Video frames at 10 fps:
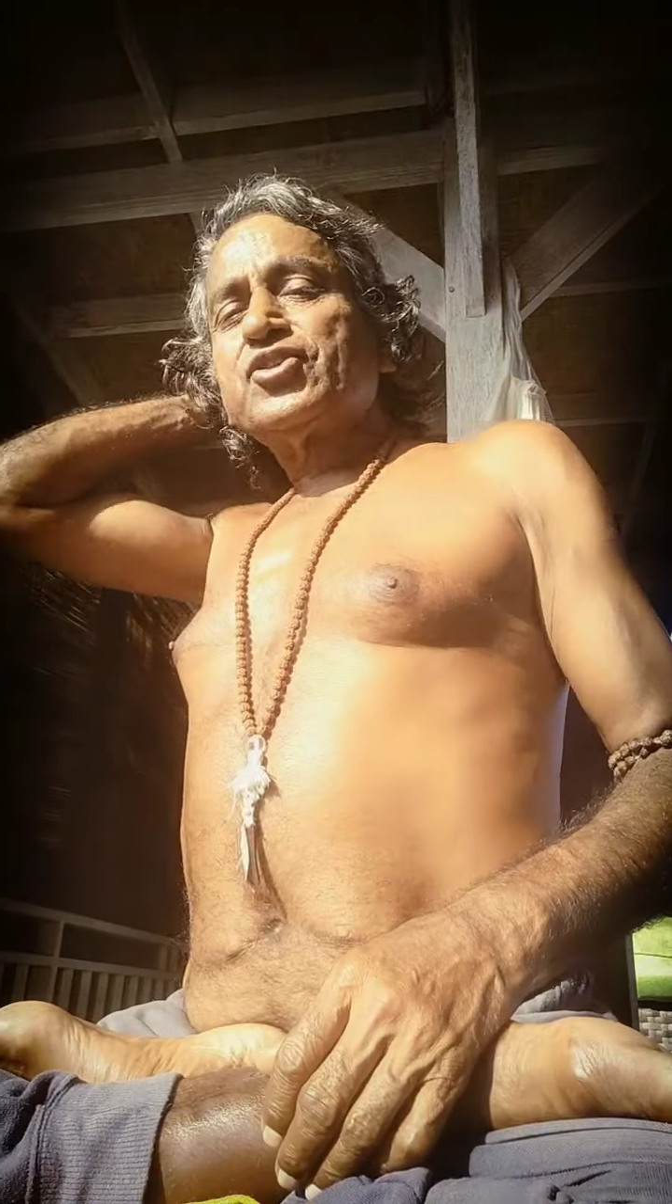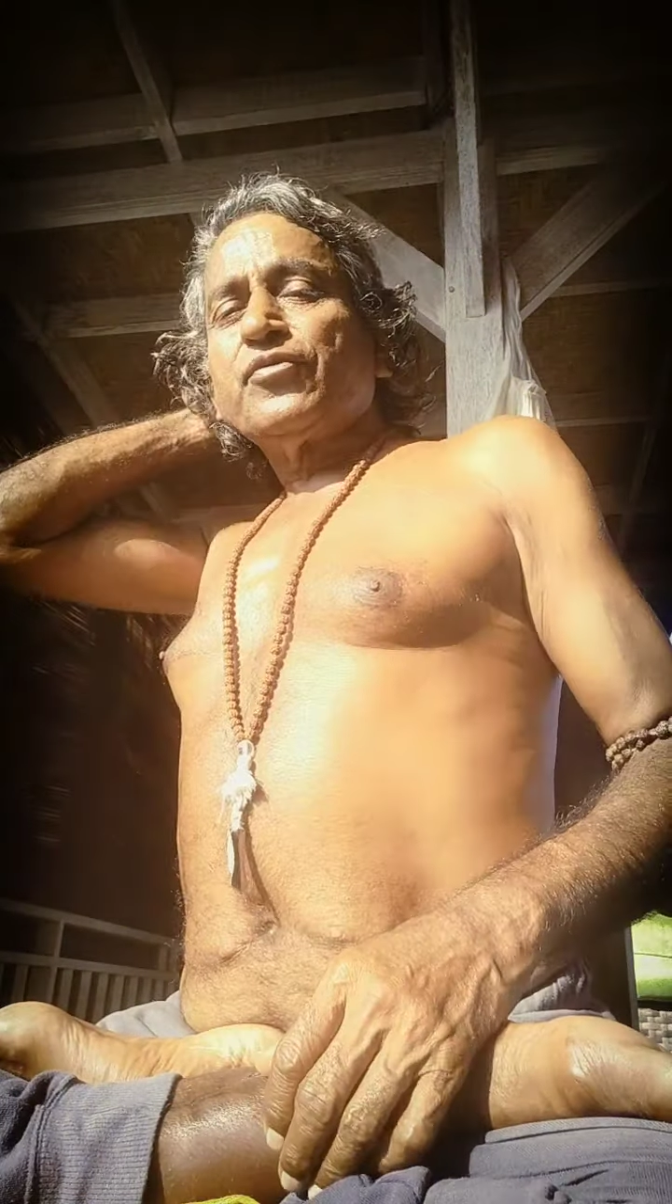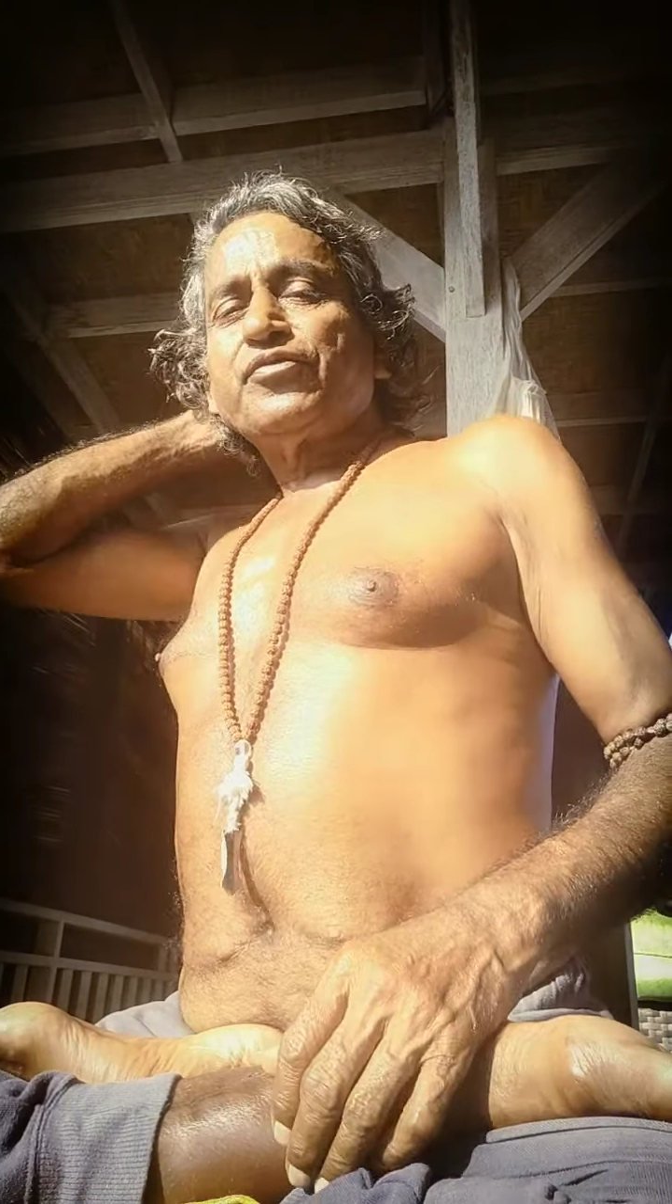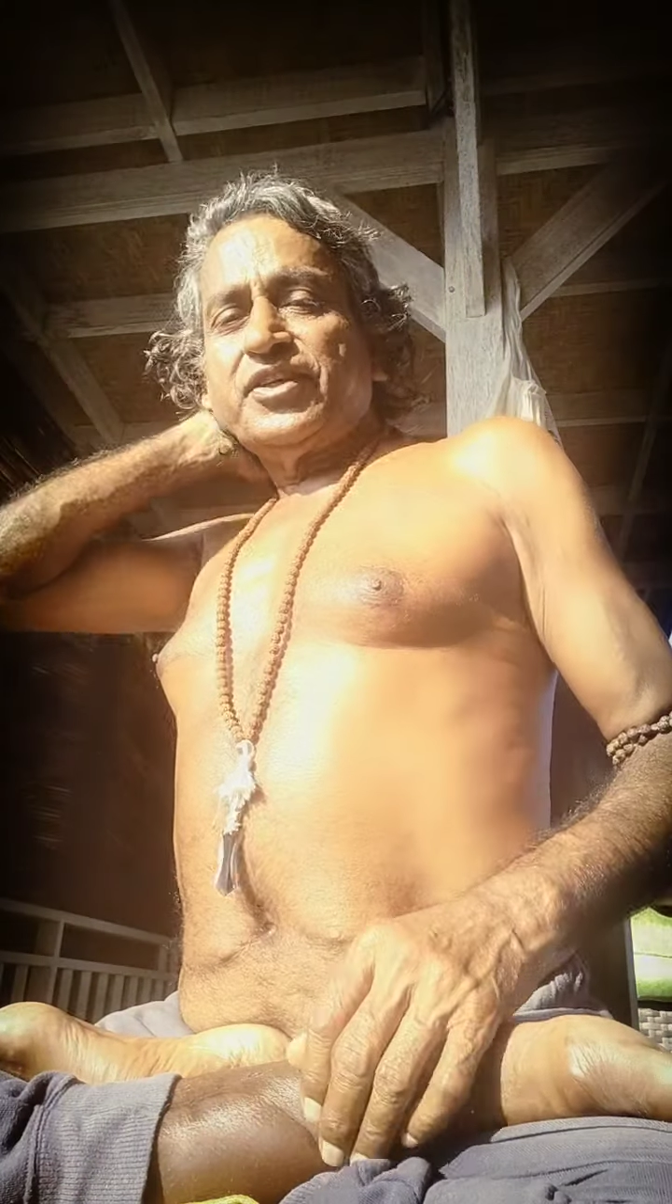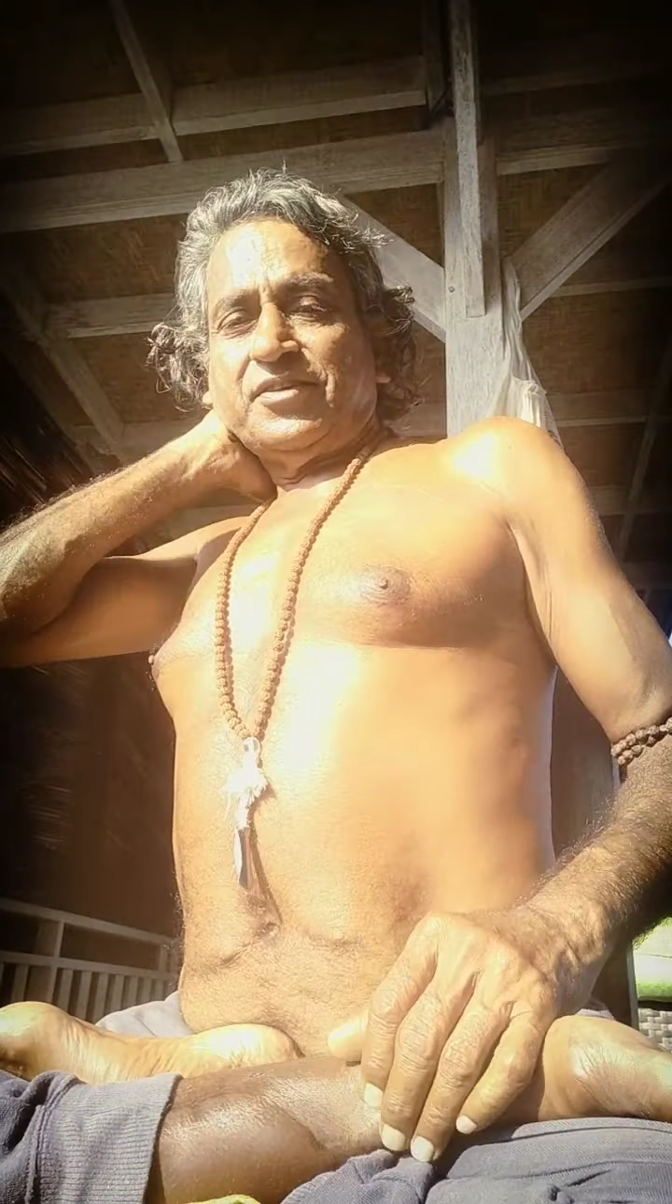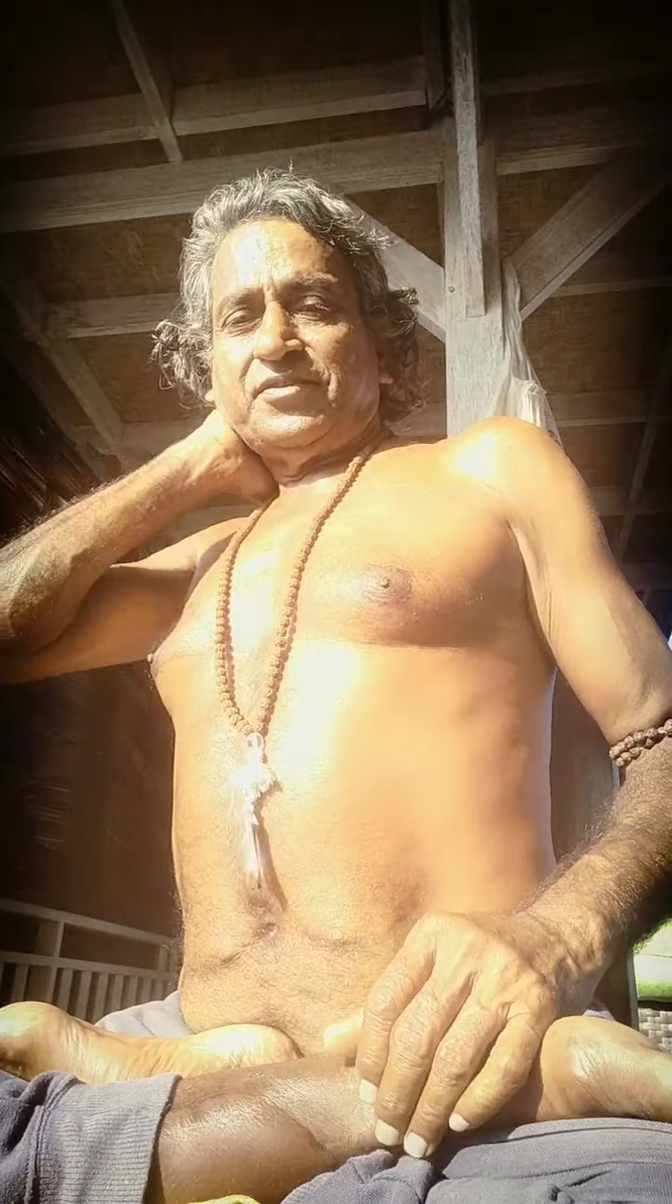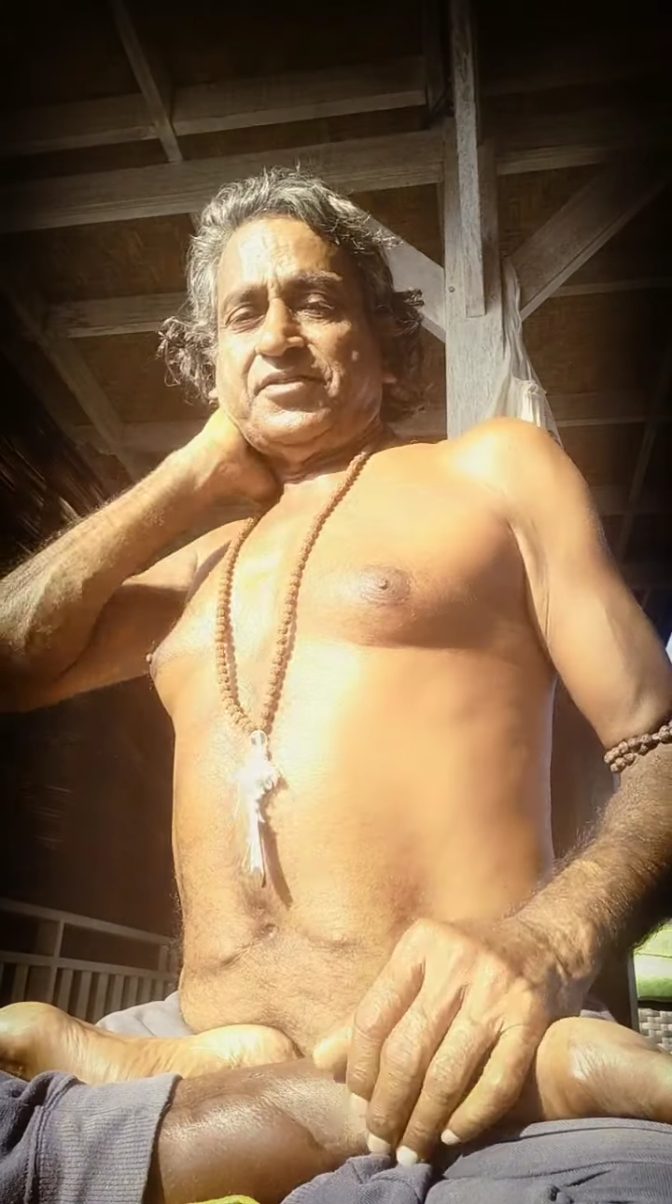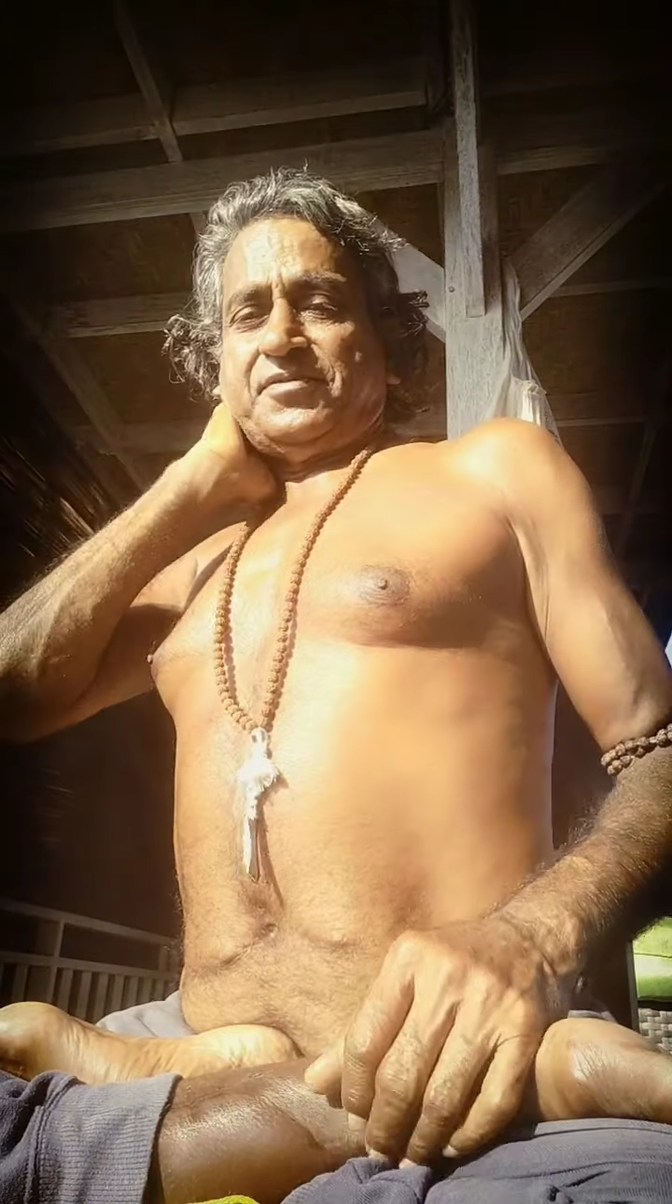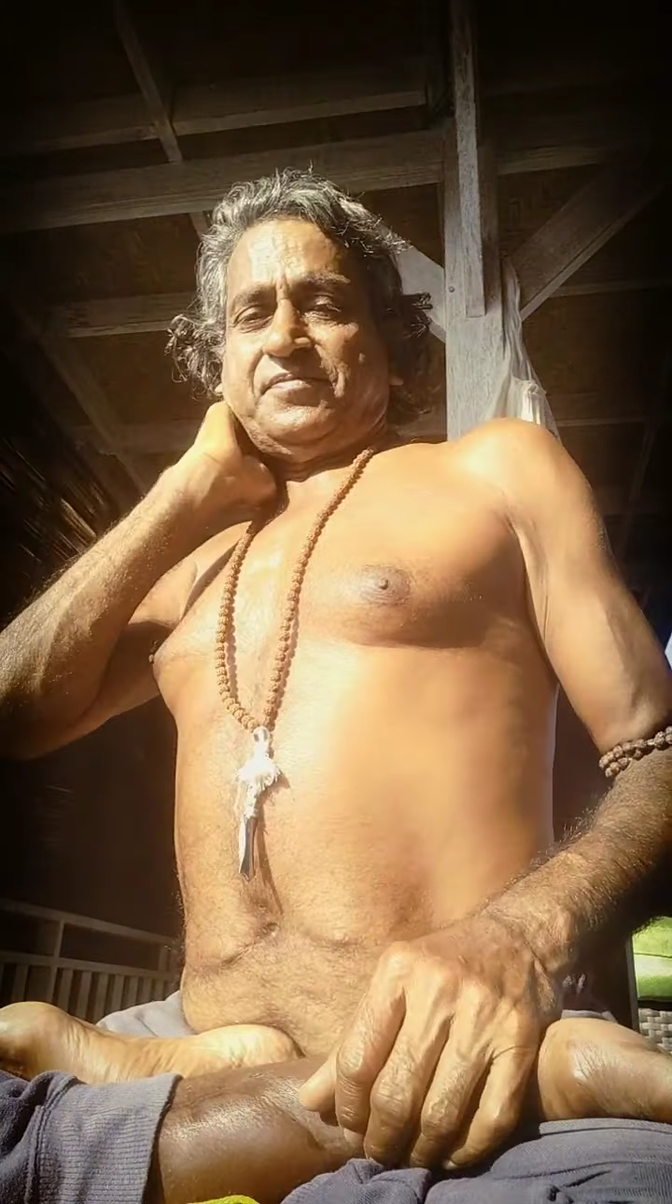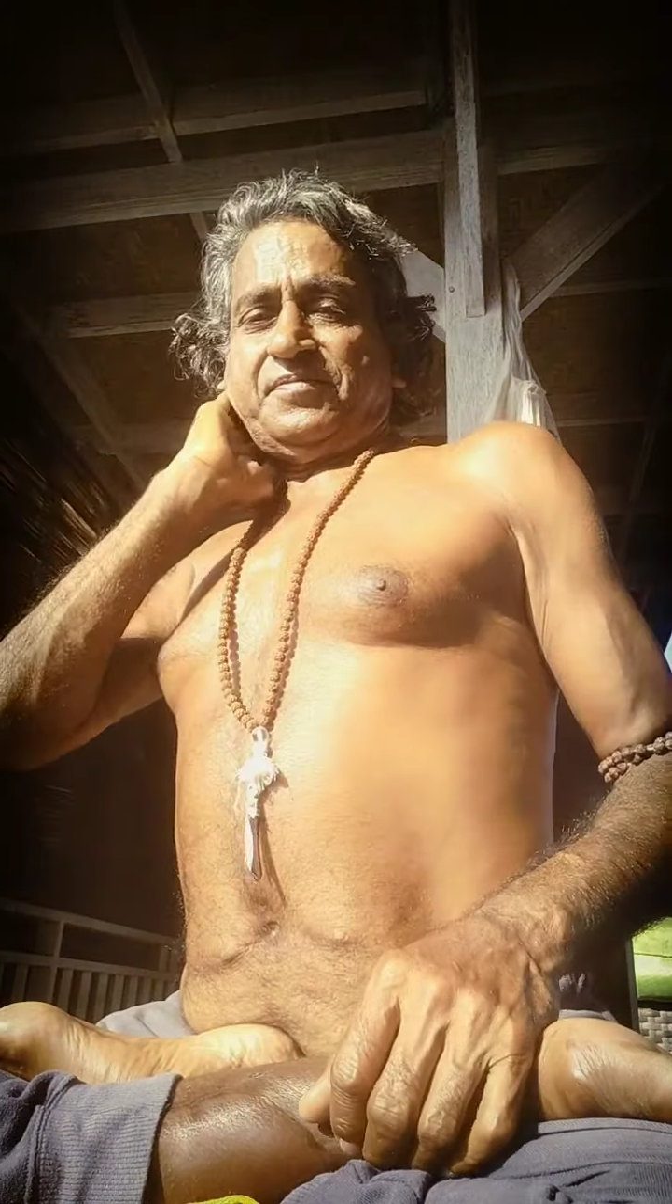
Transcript: of years.